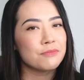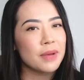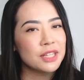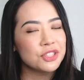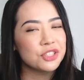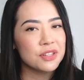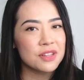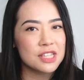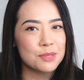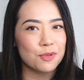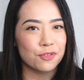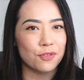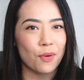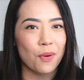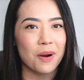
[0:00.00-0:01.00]
mentioned this
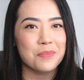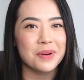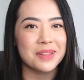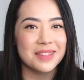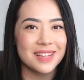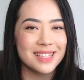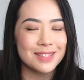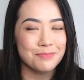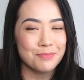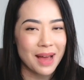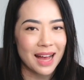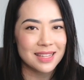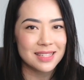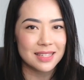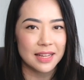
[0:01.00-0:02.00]
before, but these
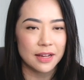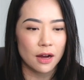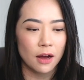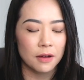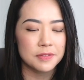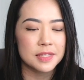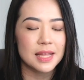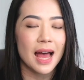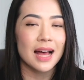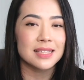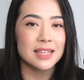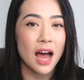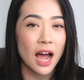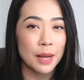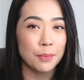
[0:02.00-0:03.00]
mass layoffs, as
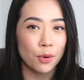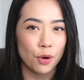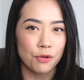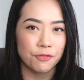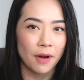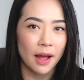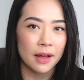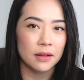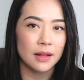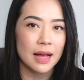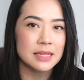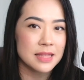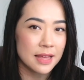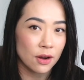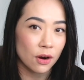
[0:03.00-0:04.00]
high profile
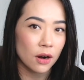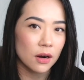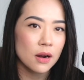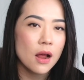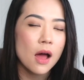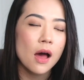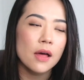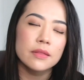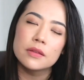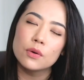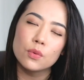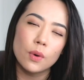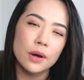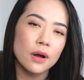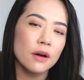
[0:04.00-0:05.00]
as they are, they're
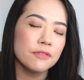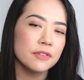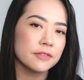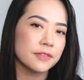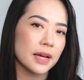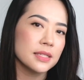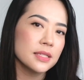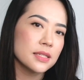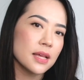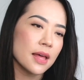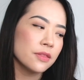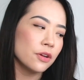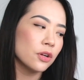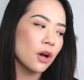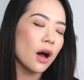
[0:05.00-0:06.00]
one-off events and
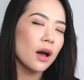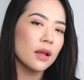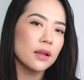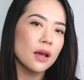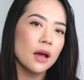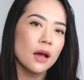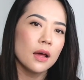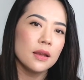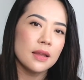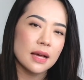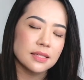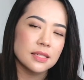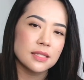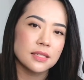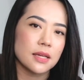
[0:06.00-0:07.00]
they're not
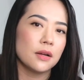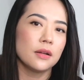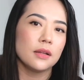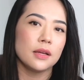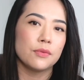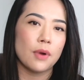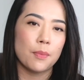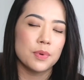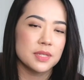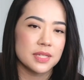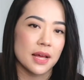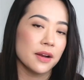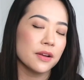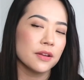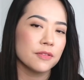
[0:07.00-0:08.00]
necessarily
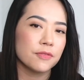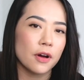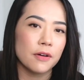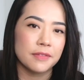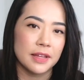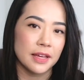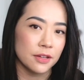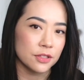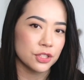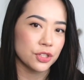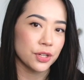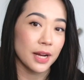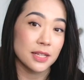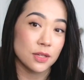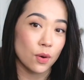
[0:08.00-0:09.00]
representative of the
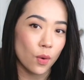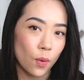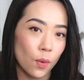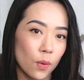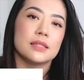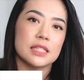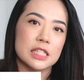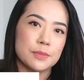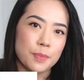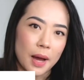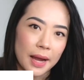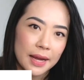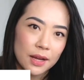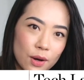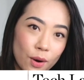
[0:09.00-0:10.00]
industry as a whole.
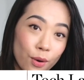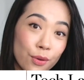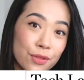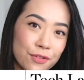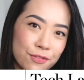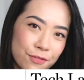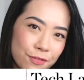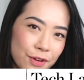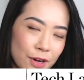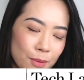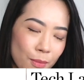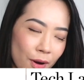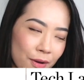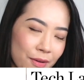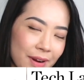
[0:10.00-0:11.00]
Despite all the
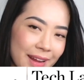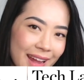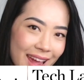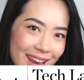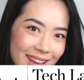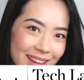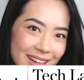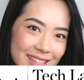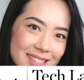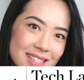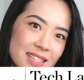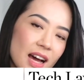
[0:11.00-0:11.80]
fear-mongering headlines,